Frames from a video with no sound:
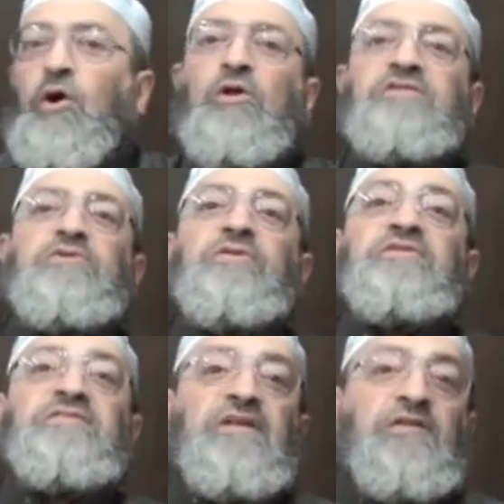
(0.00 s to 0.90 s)
Also,
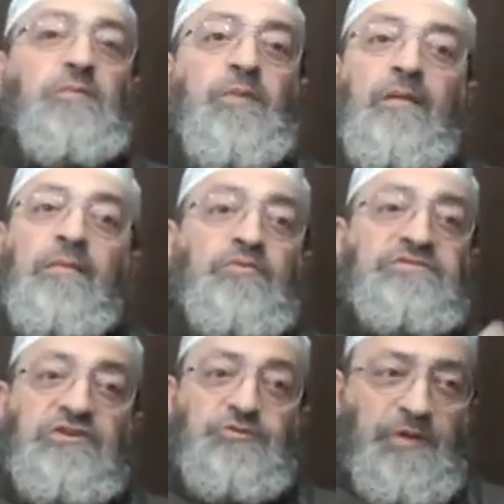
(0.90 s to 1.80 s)
there's another problem with
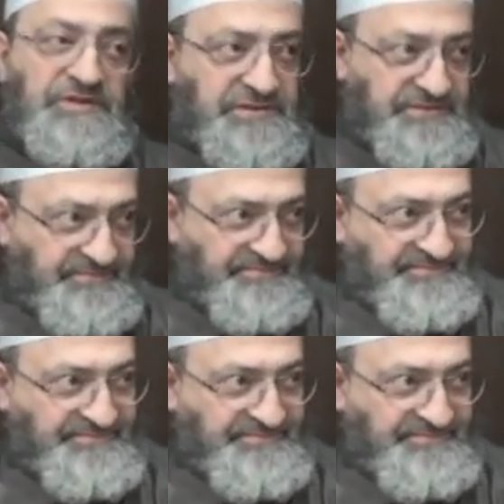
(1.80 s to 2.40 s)
such person.